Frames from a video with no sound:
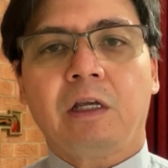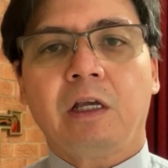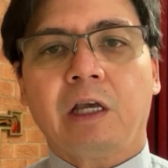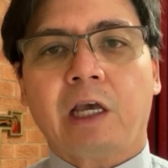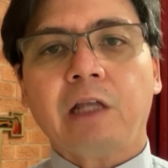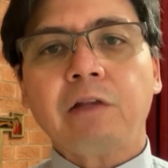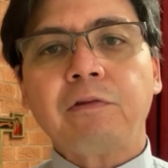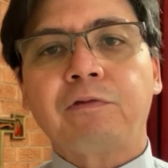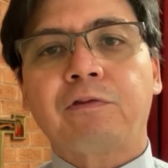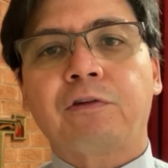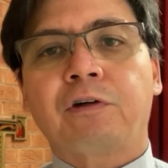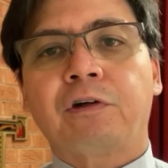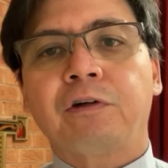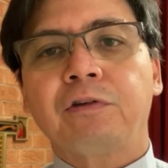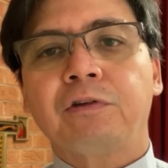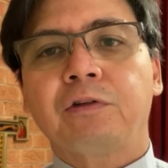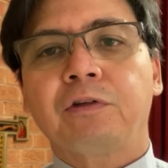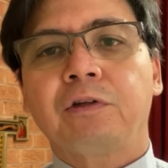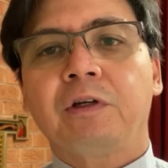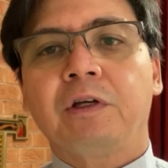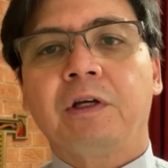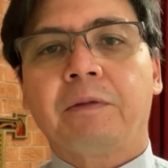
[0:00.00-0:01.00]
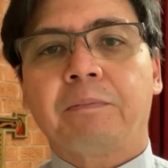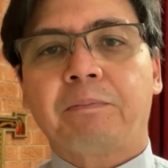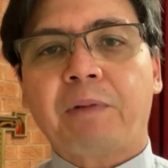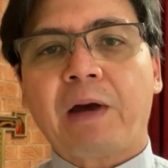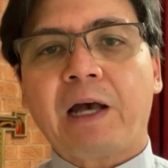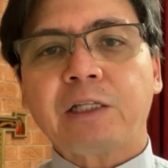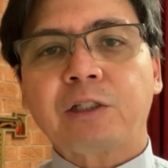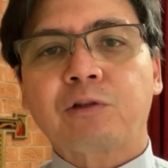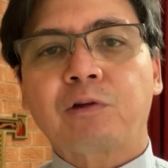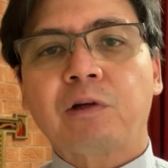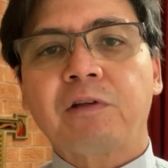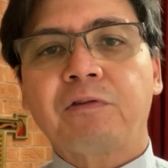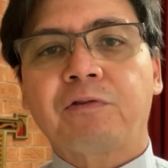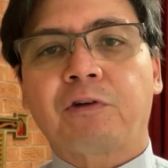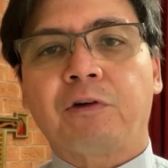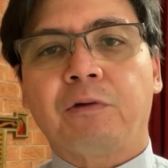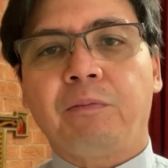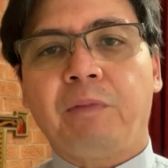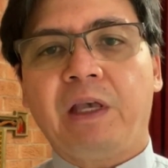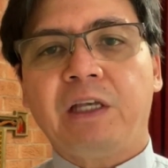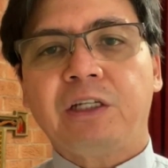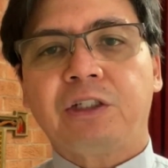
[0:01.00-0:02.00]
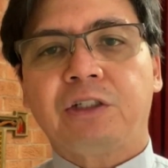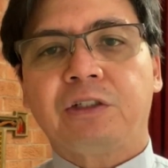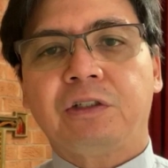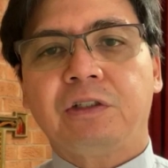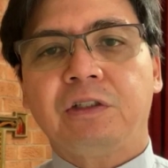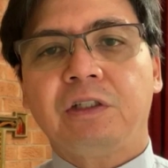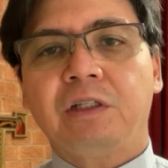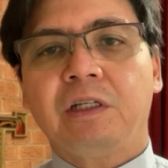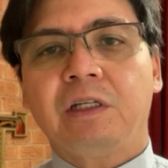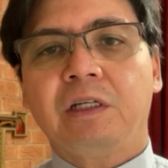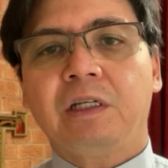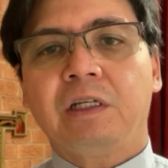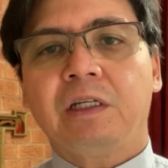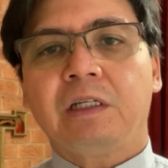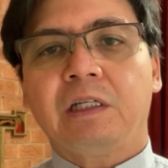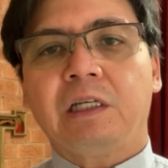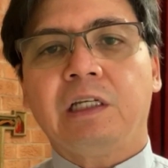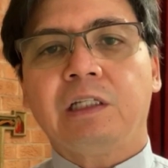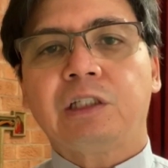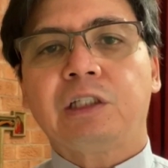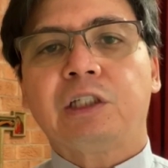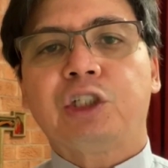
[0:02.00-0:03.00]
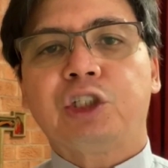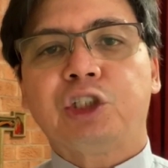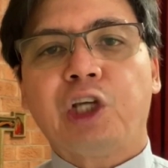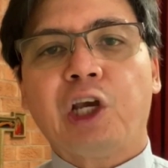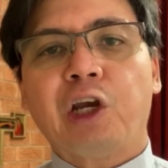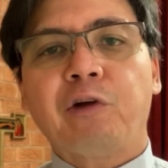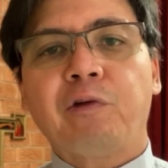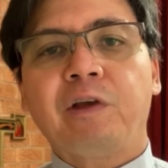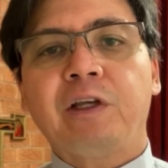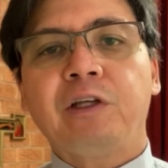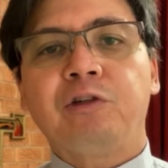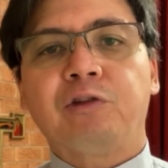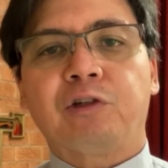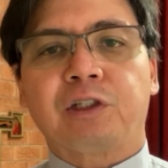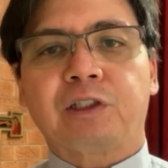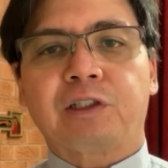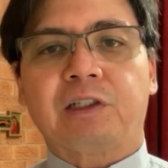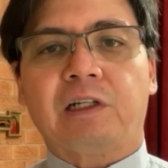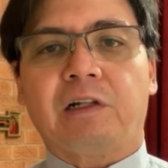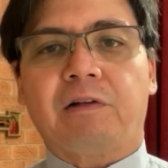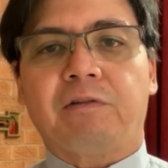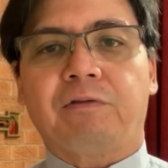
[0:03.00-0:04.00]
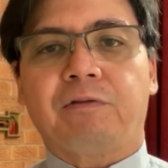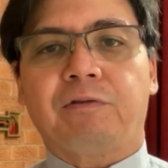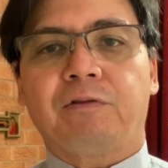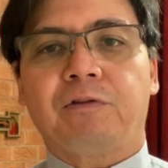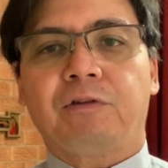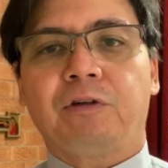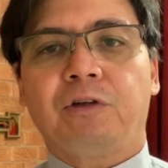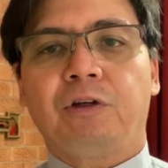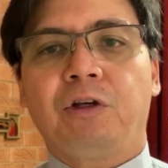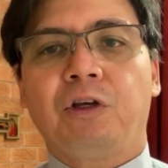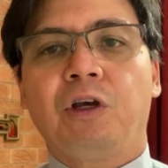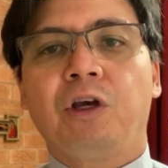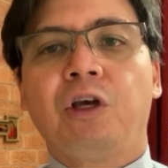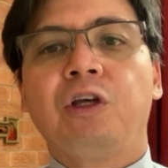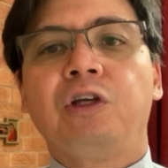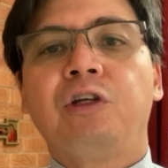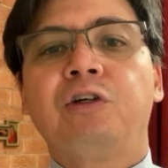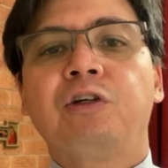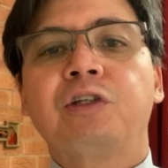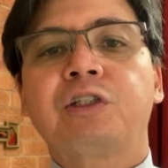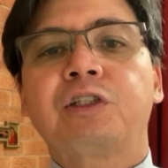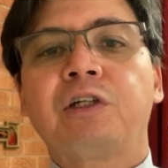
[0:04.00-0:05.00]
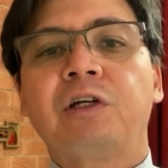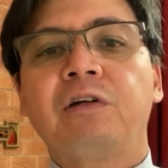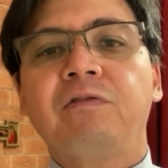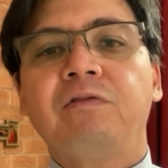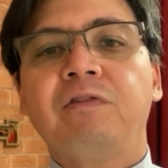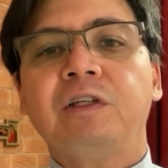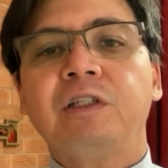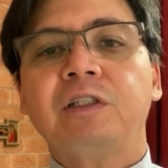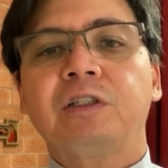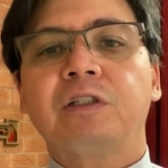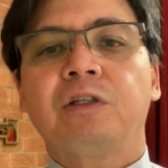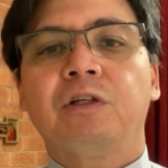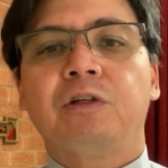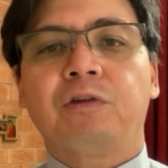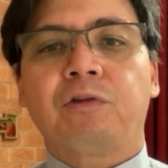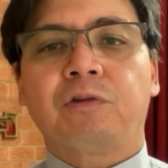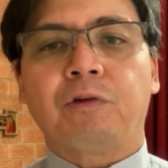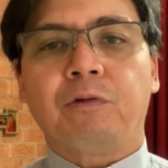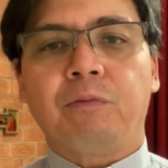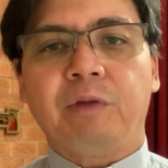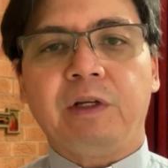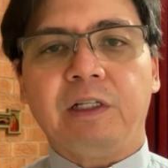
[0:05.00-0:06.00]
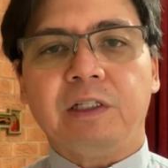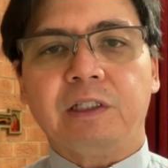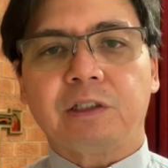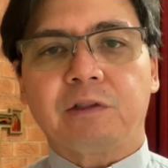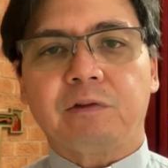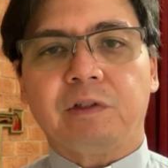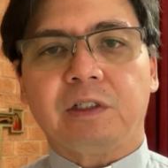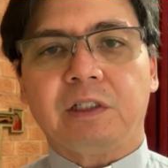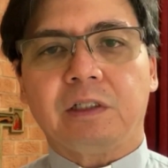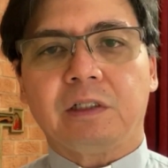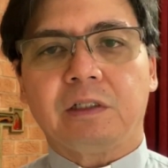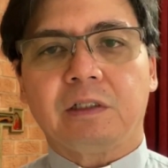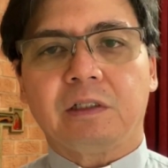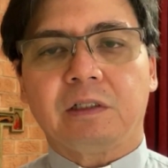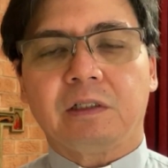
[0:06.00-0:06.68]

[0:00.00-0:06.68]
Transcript: And fourth, pastoral formation is sharing yourself, your service through ministry.